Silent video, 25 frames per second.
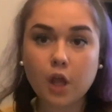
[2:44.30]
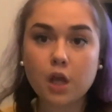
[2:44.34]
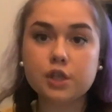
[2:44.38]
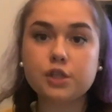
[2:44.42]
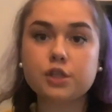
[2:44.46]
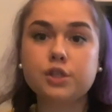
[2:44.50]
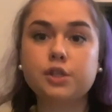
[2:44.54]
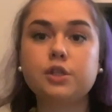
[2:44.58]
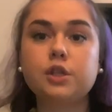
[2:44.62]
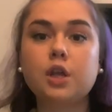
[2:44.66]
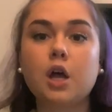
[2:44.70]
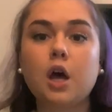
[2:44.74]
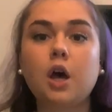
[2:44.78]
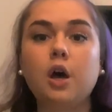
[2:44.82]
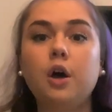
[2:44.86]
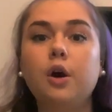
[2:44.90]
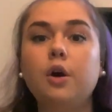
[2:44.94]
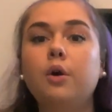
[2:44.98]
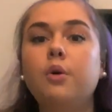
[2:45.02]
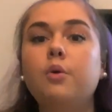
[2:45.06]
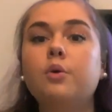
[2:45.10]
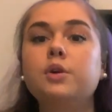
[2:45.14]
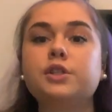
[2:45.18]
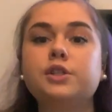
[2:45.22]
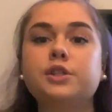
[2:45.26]

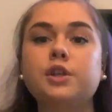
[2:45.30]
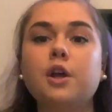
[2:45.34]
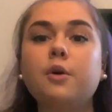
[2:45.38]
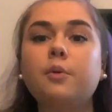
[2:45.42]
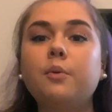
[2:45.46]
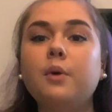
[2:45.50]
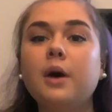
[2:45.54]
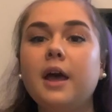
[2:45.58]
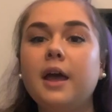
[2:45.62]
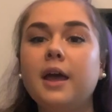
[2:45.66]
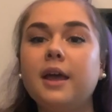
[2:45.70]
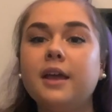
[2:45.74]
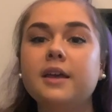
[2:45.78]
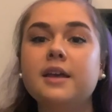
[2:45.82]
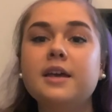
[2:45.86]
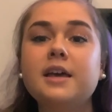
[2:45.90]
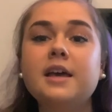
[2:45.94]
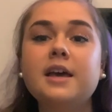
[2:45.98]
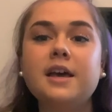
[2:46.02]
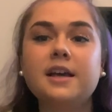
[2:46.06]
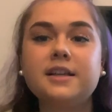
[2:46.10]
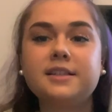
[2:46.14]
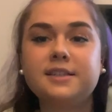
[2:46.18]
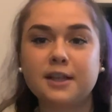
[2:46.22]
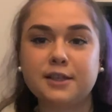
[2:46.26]
So Snow White,
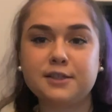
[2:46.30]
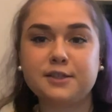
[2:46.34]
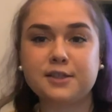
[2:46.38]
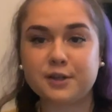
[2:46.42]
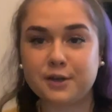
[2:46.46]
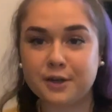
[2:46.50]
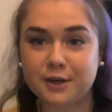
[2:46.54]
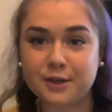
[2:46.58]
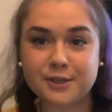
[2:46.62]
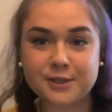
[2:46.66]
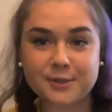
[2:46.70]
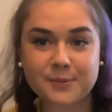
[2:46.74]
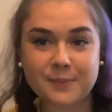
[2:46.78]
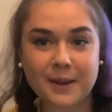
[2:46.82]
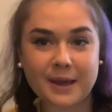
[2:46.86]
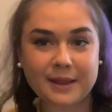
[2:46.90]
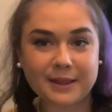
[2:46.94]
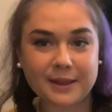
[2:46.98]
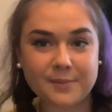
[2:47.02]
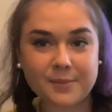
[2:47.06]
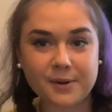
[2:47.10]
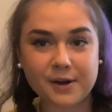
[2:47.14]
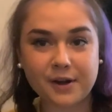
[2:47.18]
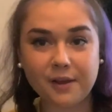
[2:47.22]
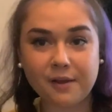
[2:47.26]
Six of Crows by
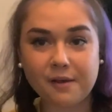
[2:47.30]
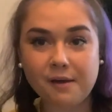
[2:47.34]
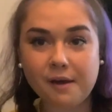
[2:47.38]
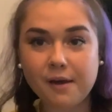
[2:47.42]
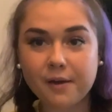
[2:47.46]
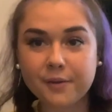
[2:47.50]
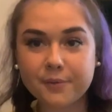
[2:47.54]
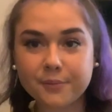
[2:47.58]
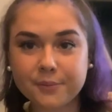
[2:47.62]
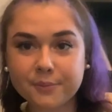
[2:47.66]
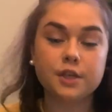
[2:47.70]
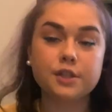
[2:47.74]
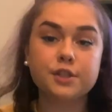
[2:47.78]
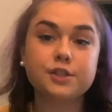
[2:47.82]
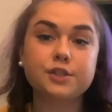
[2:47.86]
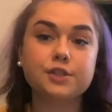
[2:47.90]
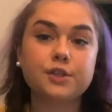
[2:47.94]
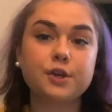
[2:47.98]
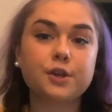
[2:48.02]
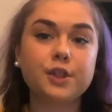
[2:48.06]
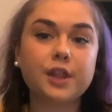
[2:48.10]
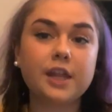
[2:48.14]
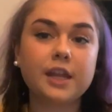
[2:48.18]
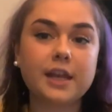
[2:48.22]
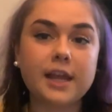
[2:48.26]
Leigh Bardugo.
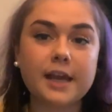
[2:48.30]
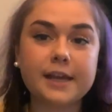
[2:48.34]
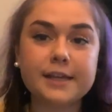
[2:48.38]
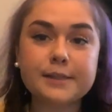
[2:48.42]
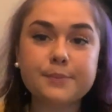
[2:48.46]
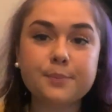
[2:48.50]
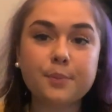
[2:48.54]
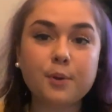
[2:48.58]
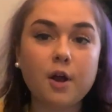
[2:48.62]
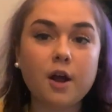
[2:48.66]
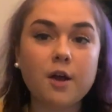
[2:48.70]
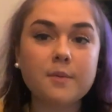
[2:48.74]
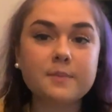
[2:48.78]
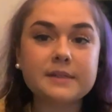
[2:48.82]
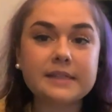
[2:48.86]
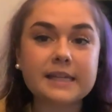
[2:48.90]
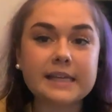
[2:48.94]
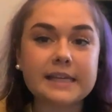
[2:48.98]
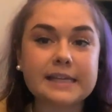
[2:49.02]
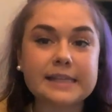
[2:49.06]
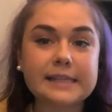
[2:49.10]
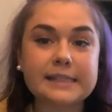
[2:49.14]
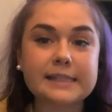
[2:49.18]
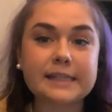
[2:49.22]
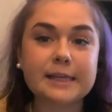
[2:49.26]
So the next prompt
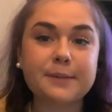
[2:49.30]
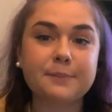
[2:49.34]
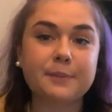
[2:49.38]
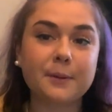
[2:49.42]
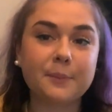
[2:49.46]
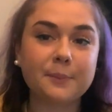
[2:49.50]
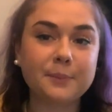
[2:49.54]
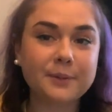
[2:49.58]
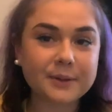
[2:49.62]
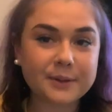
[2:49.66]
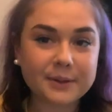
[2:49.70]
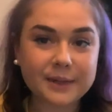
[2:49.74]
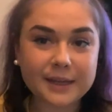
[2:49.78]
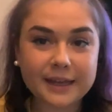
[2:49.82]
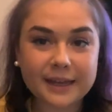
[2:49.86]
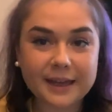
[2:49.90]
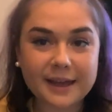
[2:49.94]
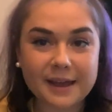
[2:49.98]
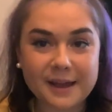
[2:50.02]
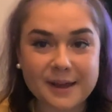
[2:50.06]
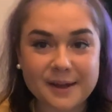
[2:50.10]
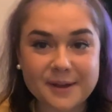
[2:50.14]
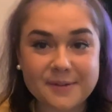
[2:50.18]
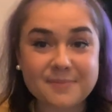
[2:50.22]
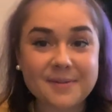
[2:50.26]
is Sleeping Beauty,
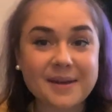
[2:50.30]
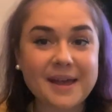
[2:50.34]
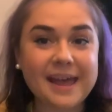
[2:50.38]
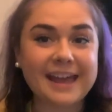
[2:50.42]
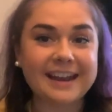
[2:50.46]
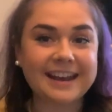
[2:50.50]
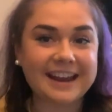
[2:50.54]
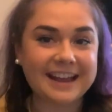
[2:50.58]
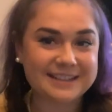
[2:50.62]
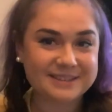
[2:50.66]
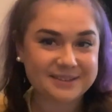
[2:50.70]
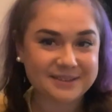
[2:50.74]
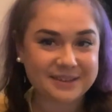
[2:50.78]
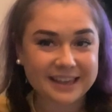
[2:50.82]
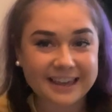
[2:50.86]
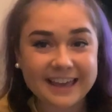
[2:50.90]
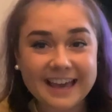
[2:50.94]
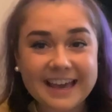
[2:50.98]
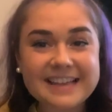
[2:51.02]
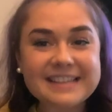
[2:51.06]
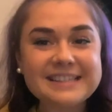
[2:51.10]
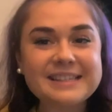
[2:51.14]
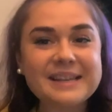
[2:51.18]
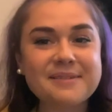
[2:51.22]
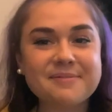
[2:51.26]
and as you can
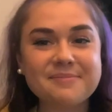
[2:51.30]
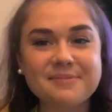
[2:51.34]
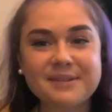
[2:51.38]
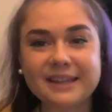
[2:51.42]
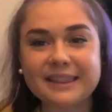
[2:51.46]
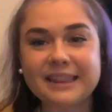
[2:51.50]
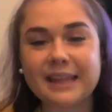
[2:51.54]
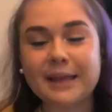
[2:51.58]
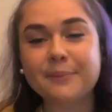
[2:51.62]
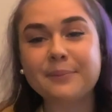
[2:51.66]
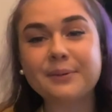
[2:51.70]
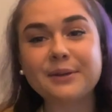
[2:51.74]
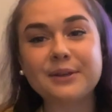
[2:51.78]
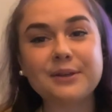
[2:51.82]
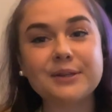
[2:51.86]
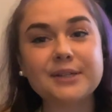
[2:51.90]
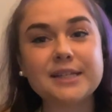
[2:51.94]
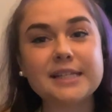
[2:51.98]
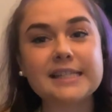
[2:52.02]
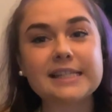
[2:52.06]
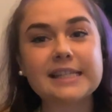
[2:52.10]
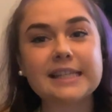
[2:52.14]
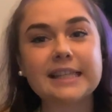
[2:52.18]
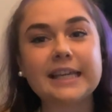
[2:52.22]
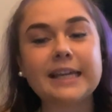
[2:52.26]
guess, a book that put you to
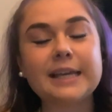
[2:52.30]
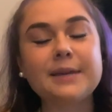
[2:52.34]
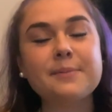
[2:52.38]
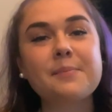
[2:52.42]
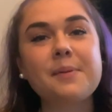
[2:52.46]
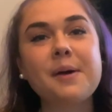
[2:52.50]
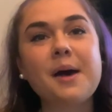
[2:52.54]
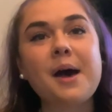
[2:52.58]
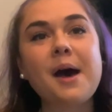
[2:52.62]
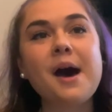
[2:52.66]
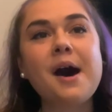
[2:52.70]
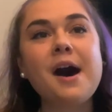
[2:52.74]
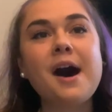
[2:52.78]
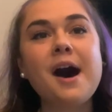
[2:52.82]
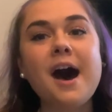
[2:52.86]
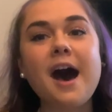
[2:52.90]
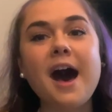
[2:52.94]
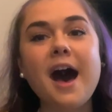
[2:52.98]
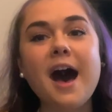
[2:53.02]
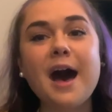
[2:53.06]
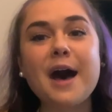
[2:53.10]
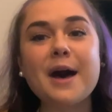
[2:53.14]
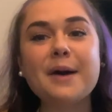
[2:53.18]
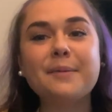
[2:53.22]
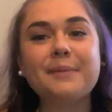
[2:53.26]
sleep.
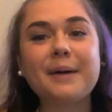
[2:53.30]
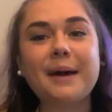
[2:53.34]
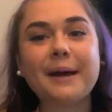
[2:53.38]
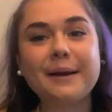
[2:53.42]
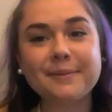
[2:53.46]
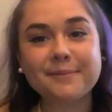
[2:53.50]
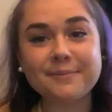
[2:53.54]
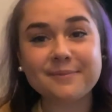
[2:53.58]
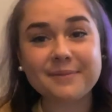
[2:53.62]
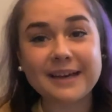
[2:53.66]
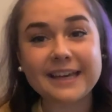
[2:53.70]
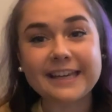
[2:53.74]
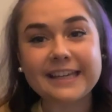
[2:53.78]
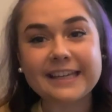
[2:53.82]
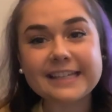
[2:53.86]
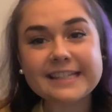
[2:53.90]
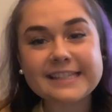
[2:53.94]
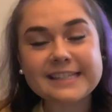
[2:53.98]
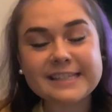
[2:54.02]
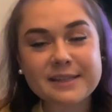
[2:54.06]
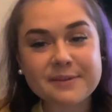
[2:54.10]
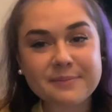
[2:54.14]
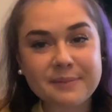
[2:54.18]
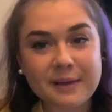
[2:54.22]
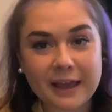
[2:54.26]
I might get
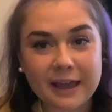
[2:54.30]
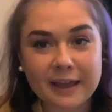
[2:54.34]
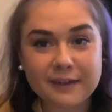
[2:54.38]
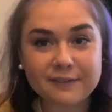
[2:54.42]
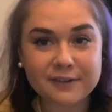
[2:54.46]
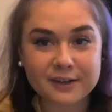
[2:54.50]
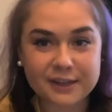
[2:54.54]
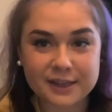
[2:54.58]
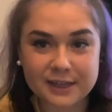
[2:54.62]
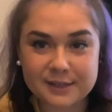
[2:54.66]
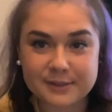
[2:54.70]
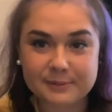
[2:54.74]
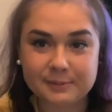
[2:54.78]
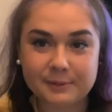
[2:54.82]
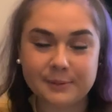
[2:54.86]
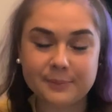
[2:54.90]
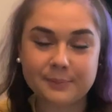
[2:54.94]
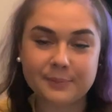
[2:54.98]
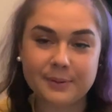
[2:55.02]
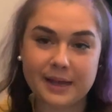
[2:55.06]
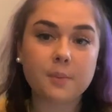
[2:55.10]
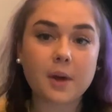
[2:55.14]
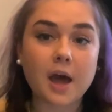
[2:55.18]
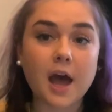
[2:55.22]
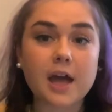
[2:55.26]
some hate for this one,
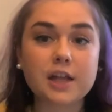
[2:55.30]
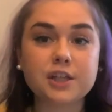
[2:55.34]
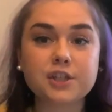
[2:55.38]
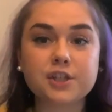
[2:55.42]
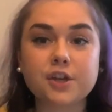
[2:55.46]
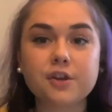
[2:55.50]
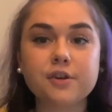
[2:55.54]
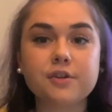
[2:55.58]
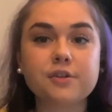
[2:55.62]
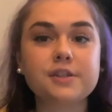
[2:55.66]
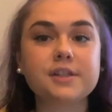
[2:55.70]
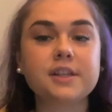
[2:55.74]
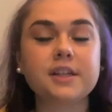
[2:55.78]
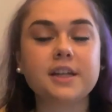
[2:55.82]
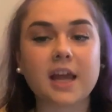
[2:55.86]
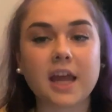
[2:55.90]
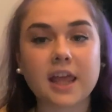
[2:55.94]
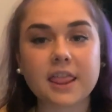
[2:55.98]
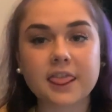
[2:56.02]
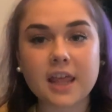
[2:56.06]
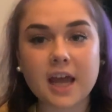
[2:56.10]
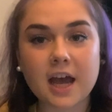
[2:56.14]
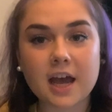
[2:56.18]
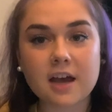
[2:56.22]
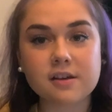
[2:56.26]
but I chose
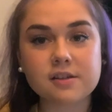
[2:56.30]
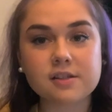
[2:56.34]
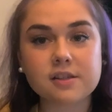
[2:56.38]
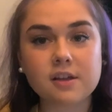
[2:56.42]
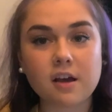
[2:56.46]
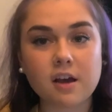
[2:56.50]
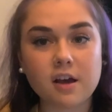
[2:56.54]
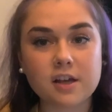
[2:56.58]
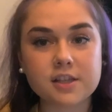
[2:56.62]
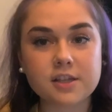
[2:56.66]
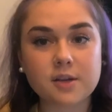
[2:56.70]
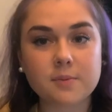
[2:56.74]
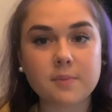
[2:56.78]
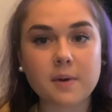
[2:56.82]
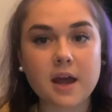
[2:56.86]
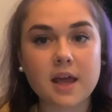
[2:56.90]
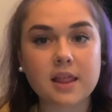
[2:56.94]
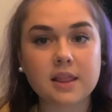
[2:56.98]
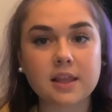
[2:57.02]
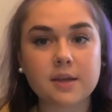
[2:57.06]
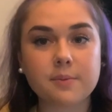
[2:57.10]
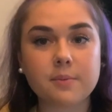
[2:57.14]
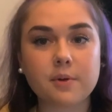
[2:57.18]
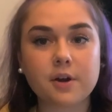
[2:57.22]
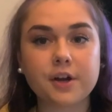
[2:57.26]
Ninth House, also by
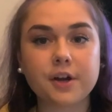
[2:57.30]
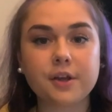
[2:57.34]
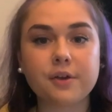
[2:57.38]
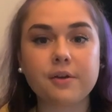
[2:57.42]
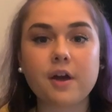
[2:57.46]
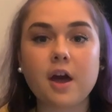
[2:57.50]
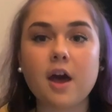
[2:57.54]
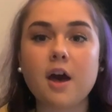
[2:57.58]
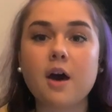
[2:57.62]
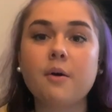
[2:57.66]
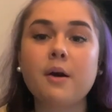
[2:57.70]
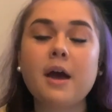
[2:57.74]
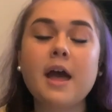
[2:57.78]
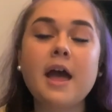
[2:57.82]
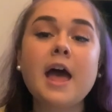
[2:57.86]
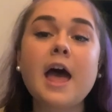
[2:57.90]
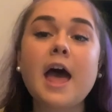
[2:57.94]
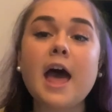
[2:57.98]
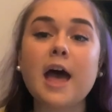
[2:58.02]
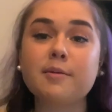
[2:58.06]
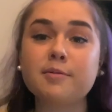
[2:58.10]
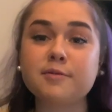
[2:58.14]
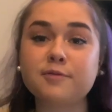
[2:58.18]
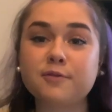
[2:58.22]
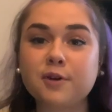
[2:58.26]
Leigh Bardugo.
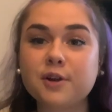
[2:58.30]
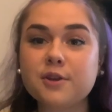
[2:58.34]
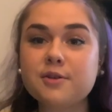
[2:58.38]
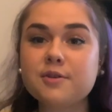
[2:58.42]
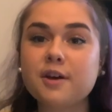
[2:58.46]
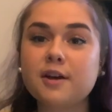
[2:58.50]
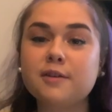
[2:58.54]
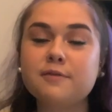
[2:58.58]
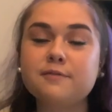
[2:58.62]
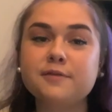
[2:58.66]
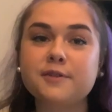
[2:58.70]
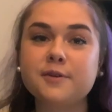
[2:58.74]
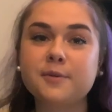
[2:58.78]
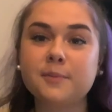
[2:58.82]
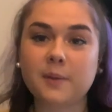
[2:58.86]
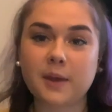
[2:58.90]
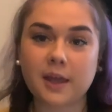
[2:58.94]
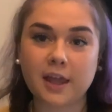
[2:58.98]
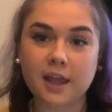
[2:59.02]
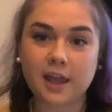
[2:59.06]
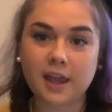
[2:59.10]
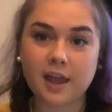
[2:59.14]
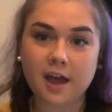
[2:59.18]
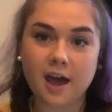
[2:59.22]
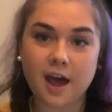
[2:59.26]
And before you come for
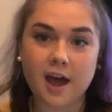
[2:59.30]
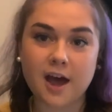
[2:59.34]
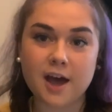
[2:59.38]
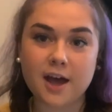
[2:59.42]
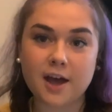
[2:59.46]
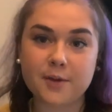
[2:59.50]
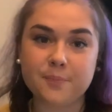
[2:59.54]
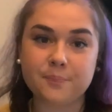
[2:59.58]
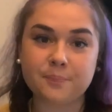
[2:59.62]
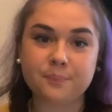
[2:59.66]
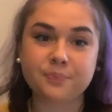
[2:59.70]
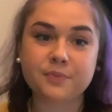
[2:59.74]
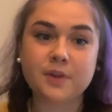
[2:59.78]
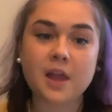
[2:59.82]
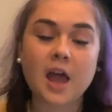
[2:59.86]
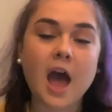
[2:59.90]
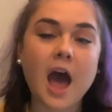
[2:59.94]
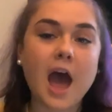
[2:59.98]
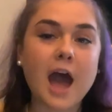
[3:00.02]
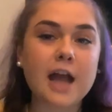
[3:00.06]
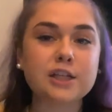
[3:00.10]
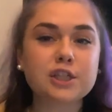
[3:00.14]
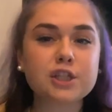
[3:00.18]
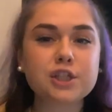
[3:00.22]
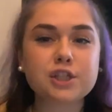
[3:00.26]
me,
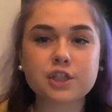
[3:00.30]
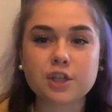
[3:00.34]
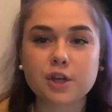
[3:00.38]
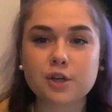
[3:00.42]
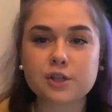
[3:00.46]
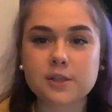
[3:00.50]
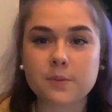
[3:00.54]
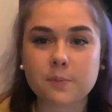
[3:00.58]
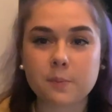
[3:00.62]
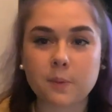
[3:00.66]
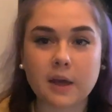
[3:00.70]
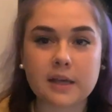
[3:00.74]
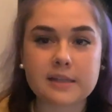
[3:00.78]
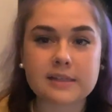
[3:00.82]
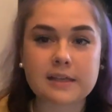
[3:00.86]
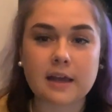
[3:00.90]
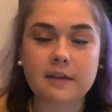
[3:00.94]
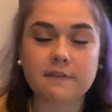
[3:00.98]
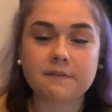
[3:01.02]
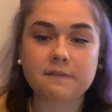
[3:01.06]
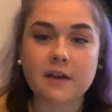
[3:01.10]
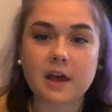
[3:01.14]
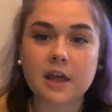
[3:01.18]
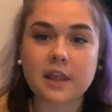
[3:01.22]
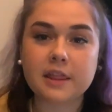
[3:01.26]
I just chose it because I
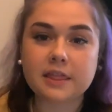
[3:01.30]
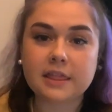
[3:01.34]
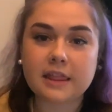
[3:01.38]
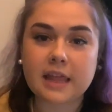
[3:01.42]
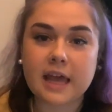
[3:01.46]
felt